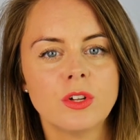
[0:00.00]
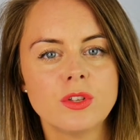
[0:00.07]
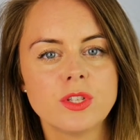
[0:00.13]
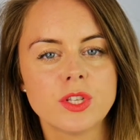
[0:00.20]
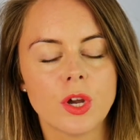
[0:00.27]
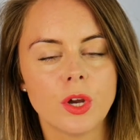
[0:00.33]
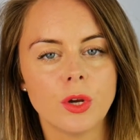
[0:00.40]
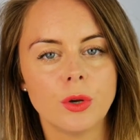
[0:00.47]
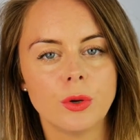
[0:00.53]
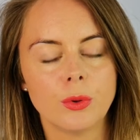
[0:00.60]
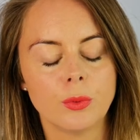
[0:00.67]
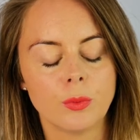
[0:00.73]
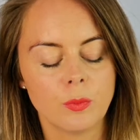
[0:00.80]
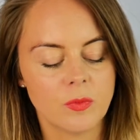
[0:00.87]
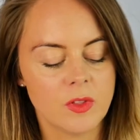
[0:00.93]

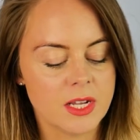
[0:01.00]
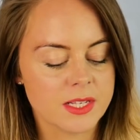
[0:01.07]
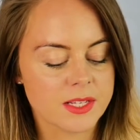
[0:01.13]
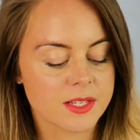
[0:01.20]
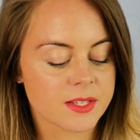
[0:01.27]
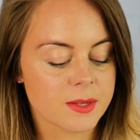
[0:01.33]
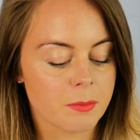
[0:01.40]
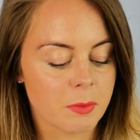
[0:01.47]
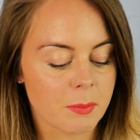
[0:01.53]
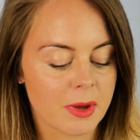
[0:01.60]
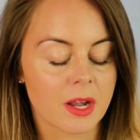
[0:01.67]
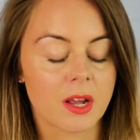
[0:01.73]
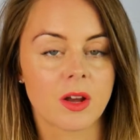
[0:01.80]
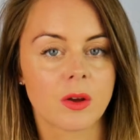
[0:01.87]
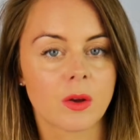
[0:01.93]
So these are some of my
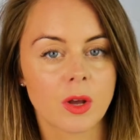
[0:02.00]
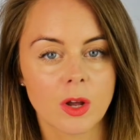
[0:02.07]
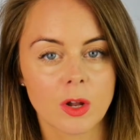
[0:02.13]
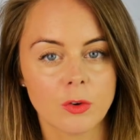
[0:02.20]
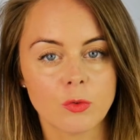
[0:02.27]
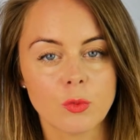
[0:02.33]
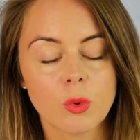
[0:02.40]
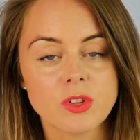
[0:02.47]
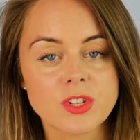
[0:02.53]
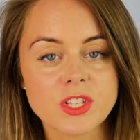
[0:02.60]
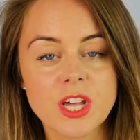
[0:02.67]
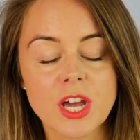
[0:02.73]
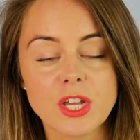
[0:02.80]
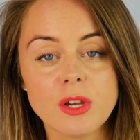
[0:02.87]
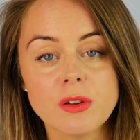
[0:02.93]
kind of ones
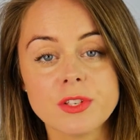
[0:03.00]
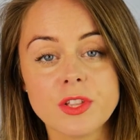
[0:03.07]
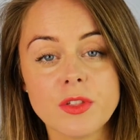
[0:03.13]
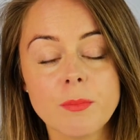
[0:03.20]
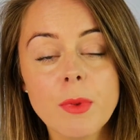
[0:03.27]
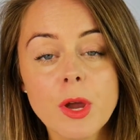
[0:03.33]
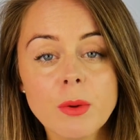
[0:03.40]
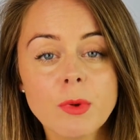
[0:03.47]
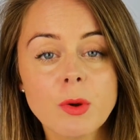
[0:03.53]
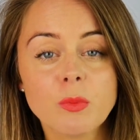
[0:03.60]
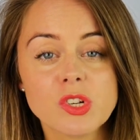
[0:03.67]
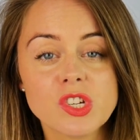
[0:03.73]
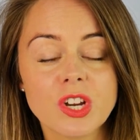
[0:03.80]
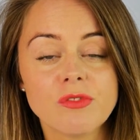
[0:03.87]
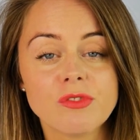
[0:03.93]
that I use at the moment,
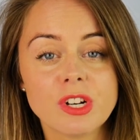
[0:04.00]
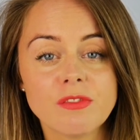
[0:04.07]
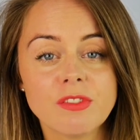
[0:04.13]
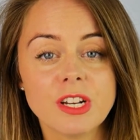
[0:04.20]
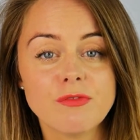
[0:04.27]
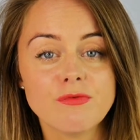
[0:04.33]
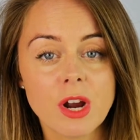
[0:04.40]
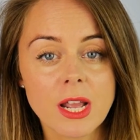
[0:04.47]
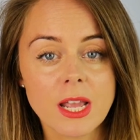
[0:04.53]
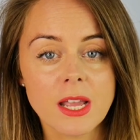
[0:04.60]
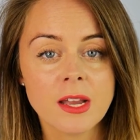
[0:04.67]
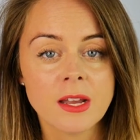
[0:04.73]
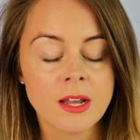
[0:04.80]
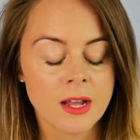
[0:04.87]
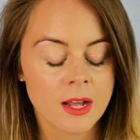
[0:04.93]
which I really
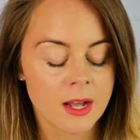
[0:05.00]
rate.